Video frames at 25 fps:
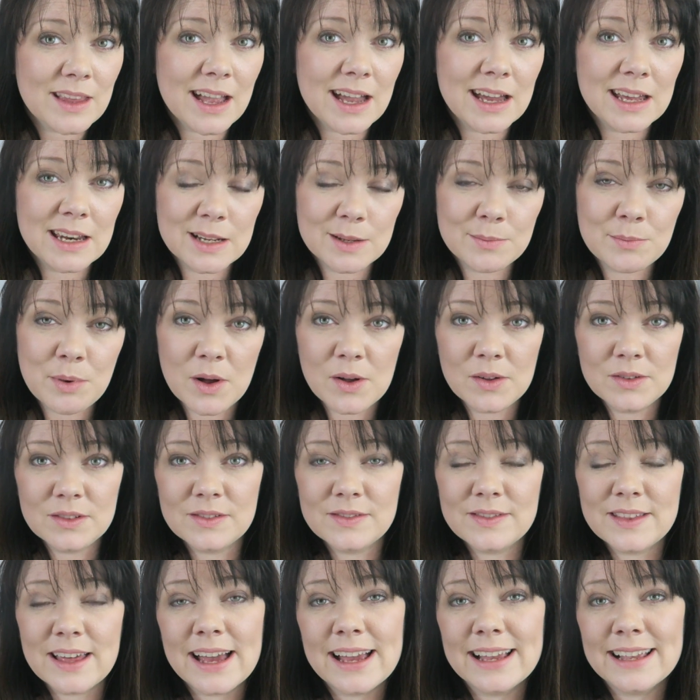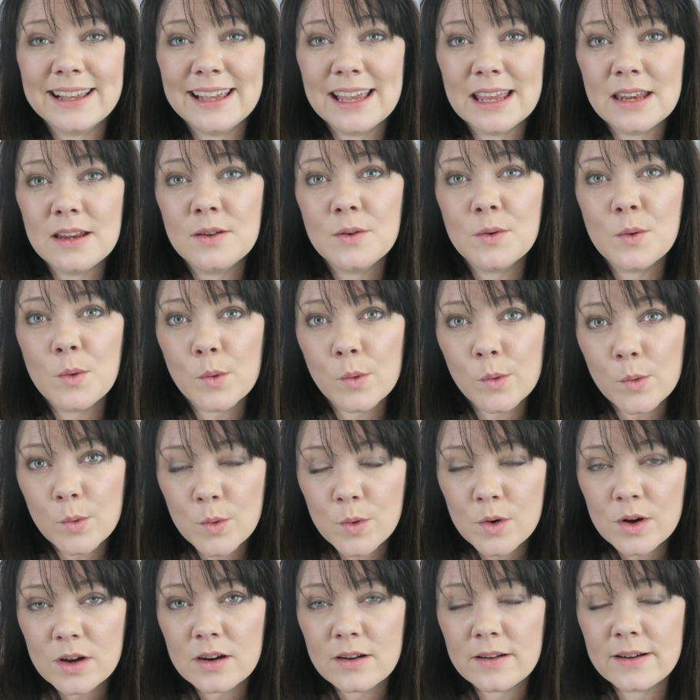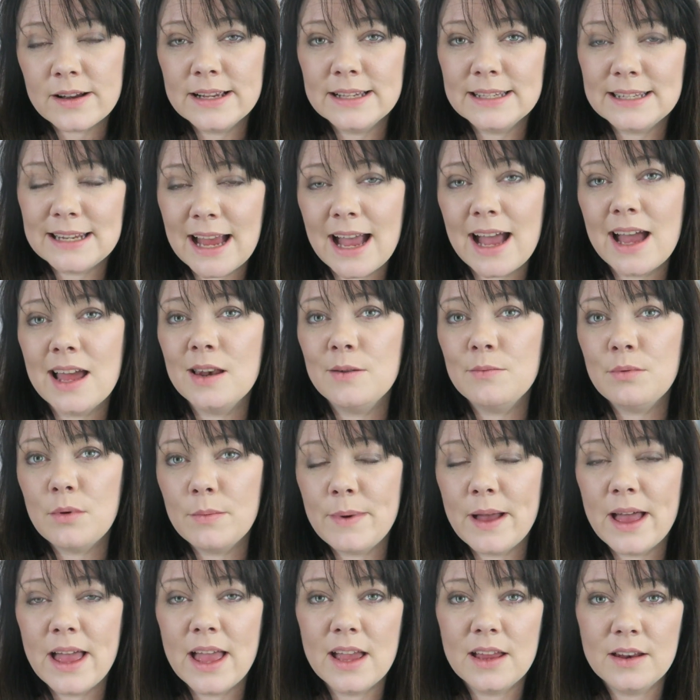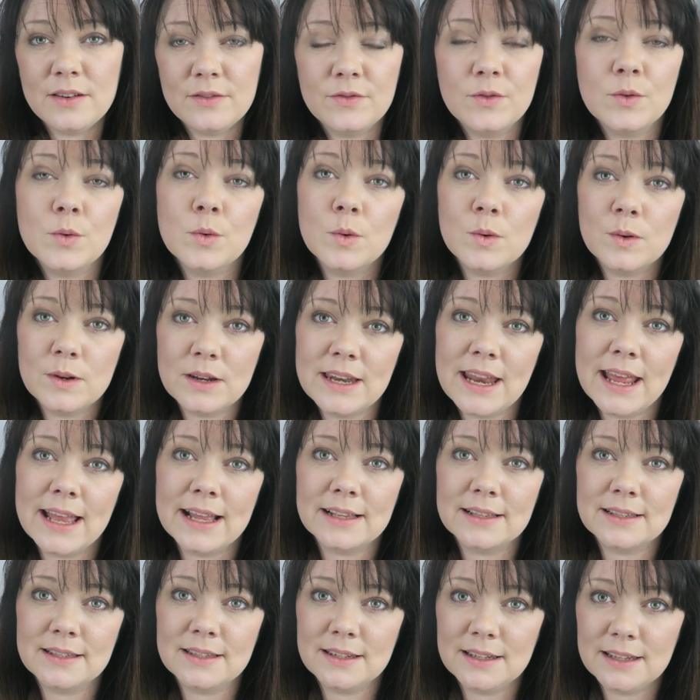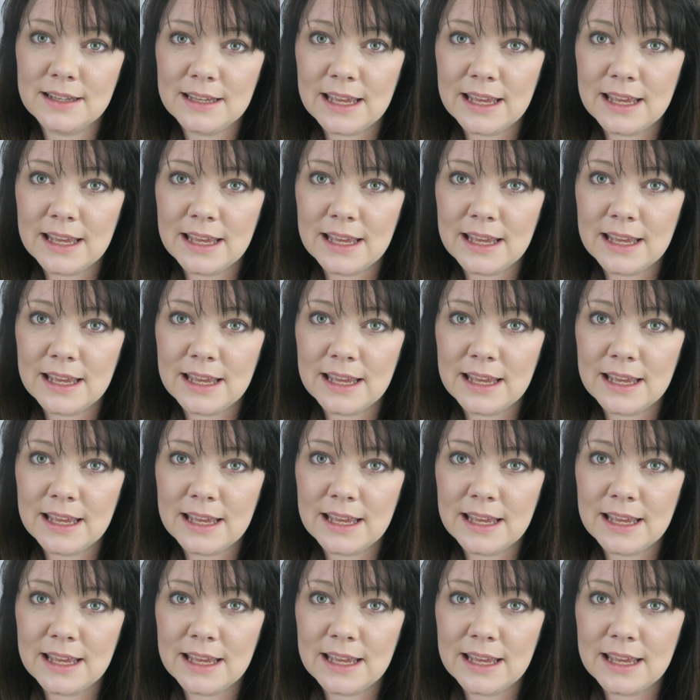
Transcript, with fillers: and as part of that getting organised and prepared for next